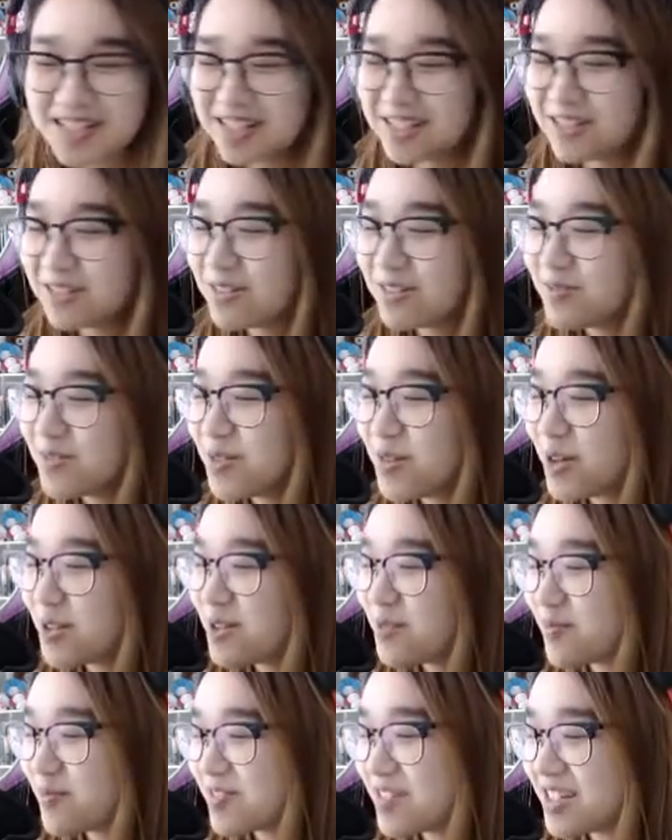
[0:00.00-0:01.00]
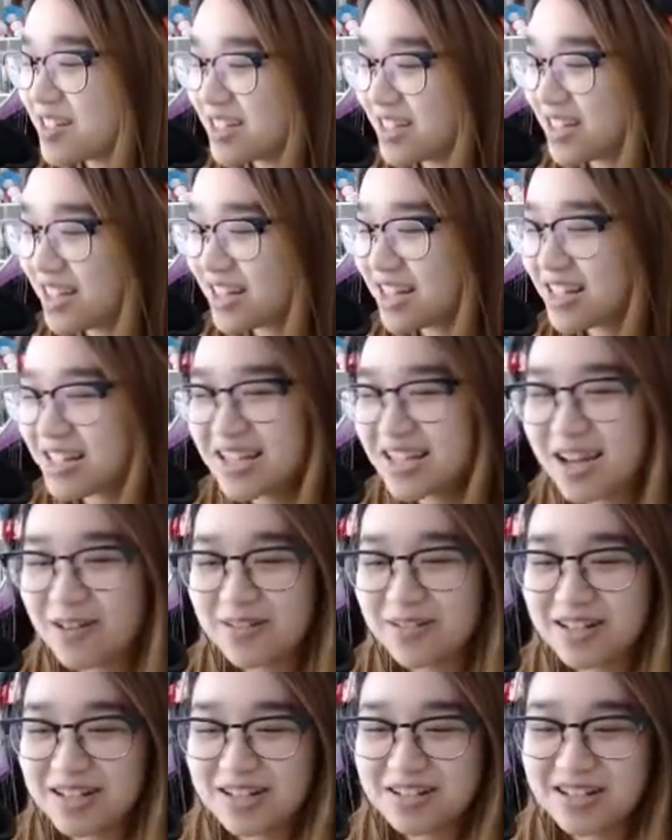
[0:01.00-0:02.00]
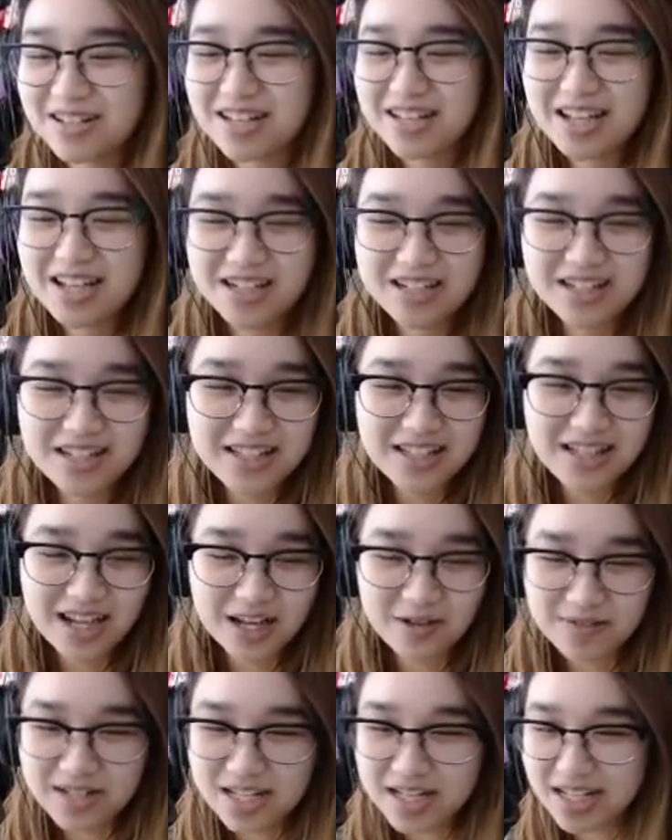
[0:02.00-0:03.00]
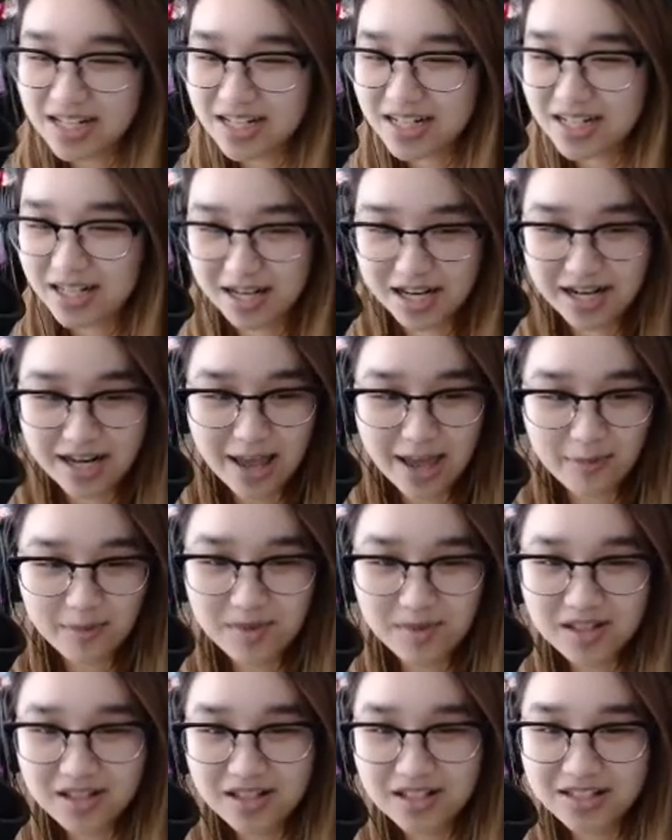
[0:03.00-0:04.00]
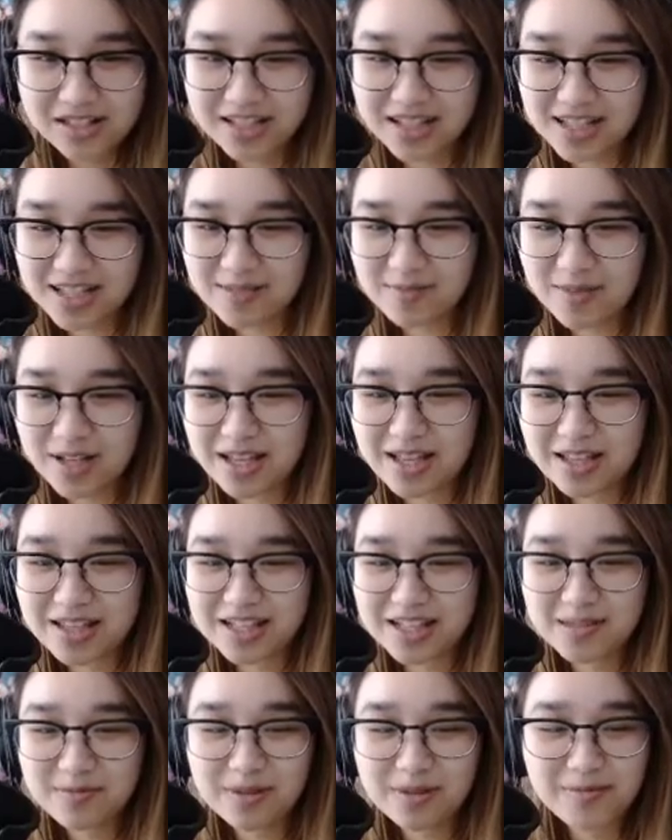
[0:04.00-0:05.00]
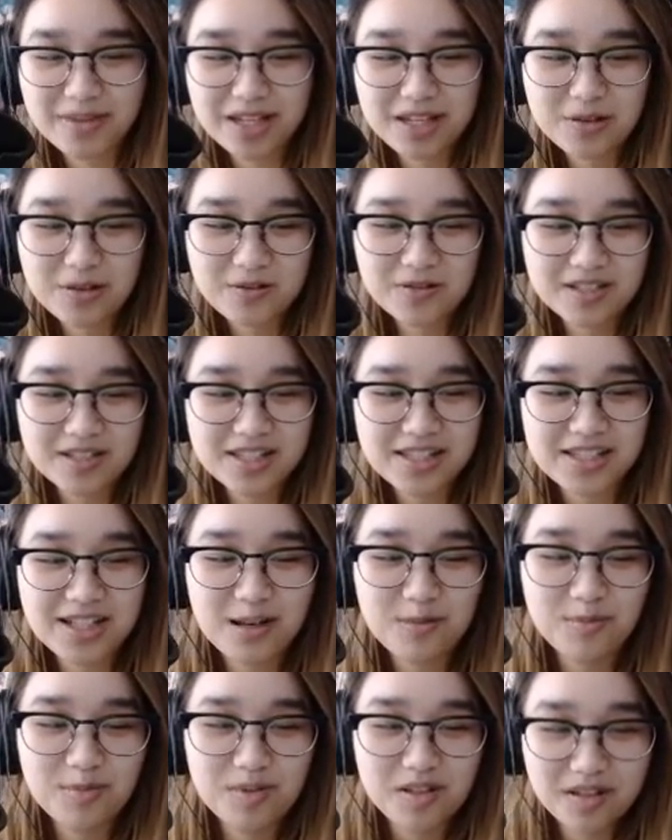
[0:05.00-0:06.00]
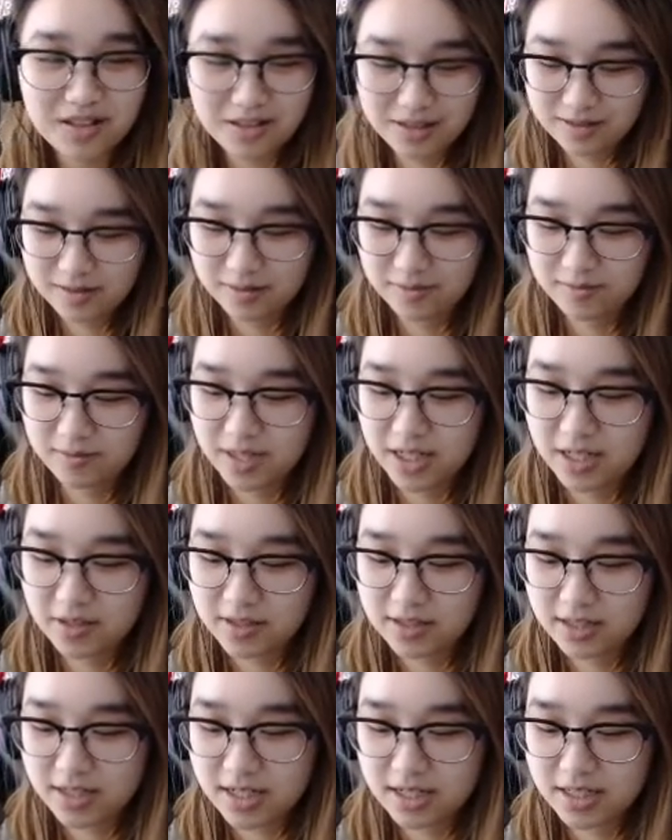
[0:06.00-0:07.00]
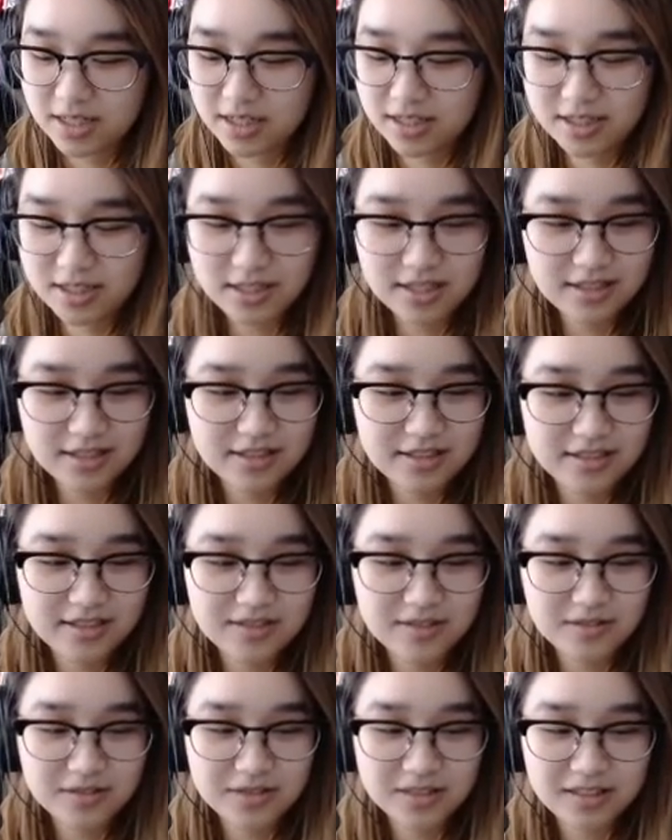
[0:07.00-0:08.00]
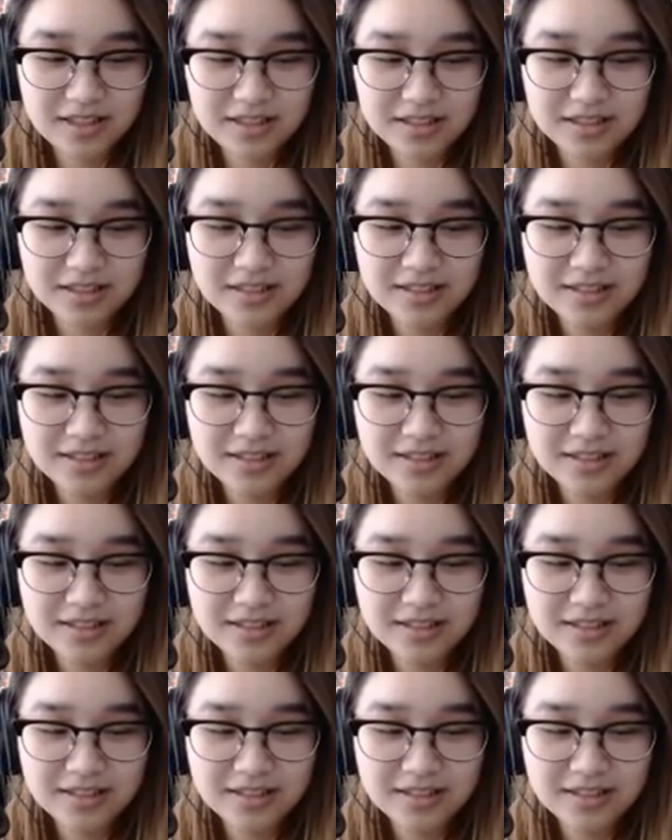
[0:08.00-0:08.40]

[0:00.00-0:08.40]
I love you. I appreciate it. Yeah, we're gonna try to catch this thing. I want to get it in a netball. That's my that's my main goal is netball. But I also need to hold on.